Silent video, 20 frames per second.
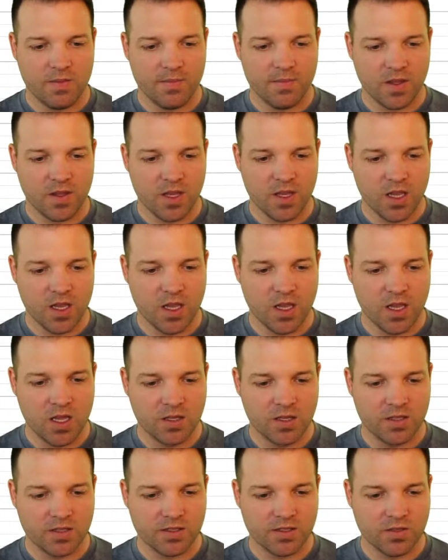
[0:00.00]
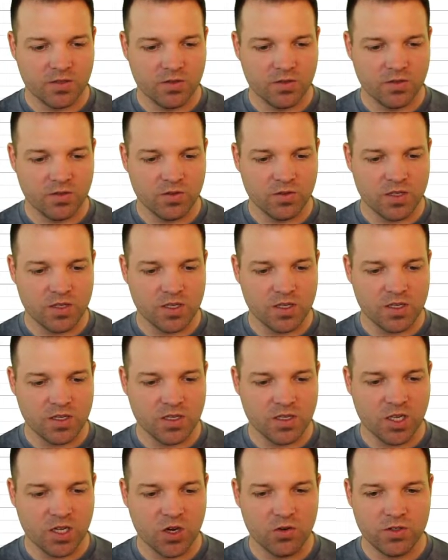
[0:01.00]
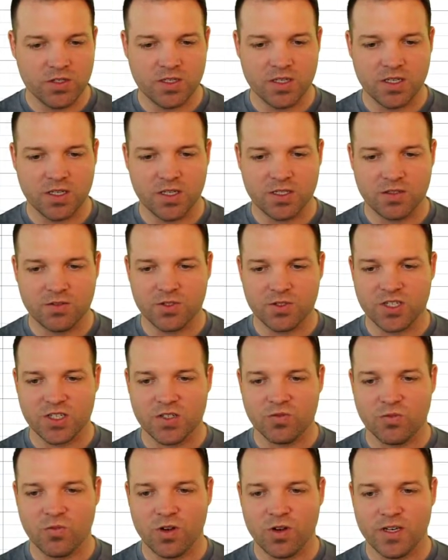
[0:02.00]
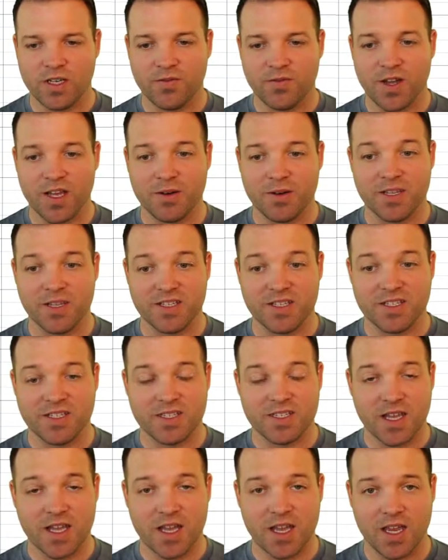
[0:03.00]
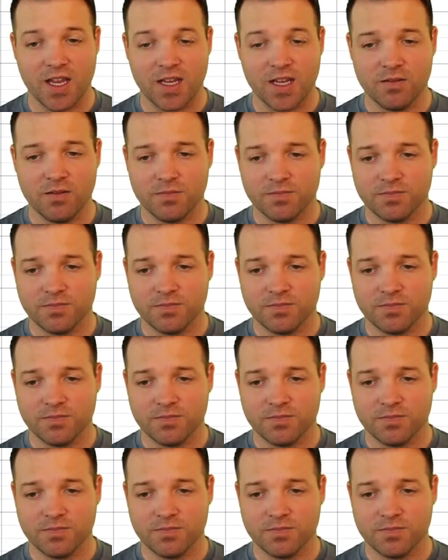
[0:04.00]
And let's do the cosecant, which is 1 divided by the sine.